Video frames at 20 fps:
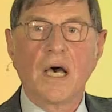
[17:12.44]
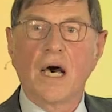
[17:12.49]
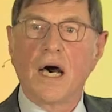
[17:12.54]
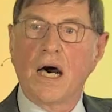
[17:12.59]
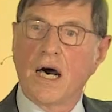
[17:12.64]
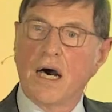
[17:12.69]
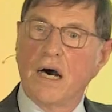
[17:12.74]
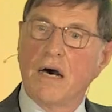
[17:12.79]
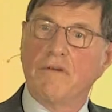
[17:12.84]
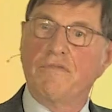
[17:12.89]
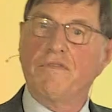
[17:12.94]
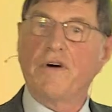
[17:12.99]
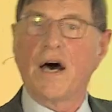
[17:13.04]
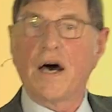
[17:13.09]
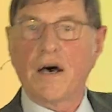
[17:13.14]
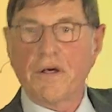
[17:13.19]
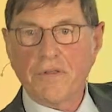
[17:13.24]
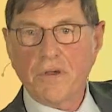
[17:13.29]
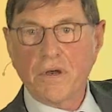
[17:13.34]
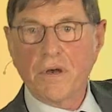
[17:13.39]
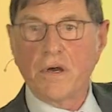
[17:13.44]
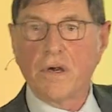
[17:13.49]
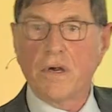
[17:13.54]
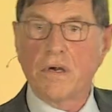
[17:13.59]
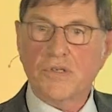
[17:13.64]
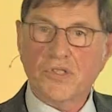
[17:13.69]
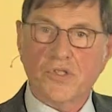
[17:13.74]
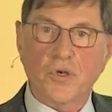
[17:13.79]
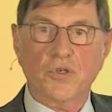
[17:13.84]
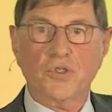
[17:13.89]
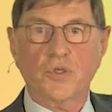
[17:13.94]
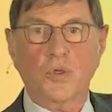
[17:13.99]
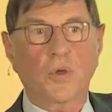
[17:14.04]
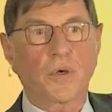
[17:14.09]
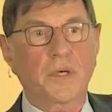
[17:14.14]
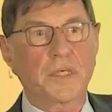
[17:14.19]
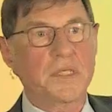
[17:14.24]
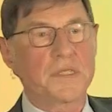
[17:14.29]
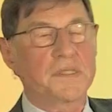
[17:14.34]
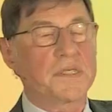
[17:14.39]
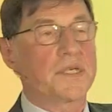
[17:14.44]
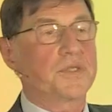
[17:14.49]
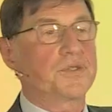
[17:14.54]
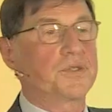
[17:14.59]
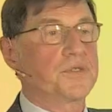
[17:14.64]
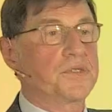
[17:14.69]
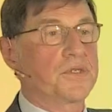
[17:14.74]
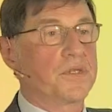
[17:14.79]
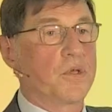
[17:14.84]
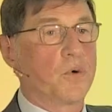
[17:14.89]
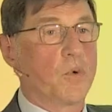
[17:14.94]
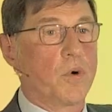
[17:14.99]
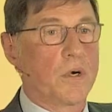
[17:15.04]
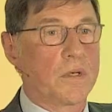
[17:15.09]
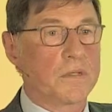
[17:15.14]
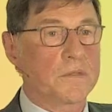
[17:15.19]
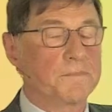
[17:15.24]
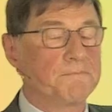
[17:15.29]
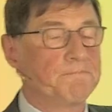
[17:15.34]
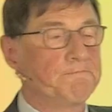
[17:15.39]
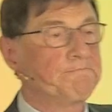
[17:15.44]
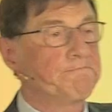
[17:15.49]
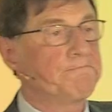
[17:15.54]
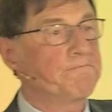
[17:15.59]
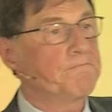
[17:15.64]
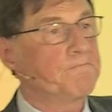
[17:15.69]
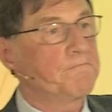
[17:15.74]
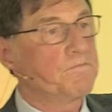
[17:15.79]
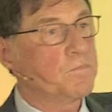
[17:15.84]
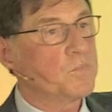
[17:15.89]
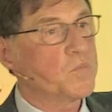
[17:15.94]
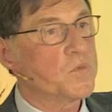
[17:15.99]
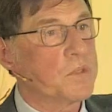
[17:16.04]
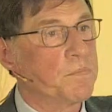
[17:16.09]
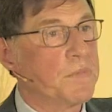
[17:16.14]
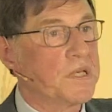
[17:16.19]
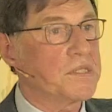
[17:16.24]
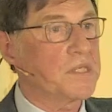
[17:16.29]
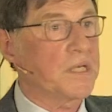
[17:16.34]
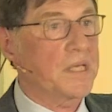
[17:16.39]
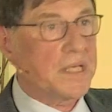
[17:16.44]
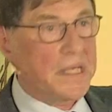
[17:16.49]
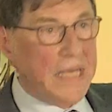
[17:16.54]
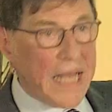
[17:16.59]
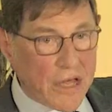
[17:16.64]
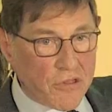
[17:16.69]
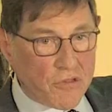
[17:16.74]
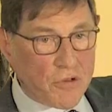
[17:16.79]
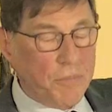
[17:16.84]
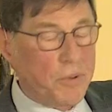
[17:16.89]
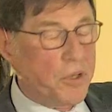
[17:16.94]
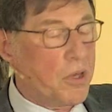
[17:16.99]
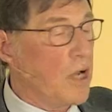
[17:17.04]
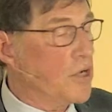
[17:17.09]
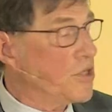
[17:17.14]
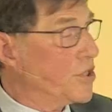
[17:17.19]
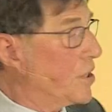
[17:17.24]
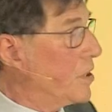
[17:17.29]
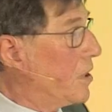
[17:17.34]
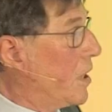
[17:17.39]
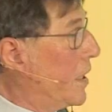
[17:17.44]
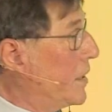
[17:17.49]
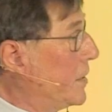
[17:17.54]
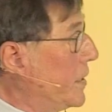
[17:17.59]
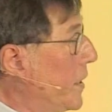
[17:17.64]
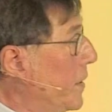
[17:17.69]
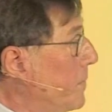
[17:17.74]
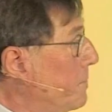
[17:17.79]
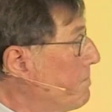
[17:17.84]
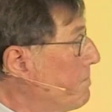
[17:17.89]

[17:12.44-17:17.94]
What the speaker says: of other social organizations in the world. So basically an anthropological idea.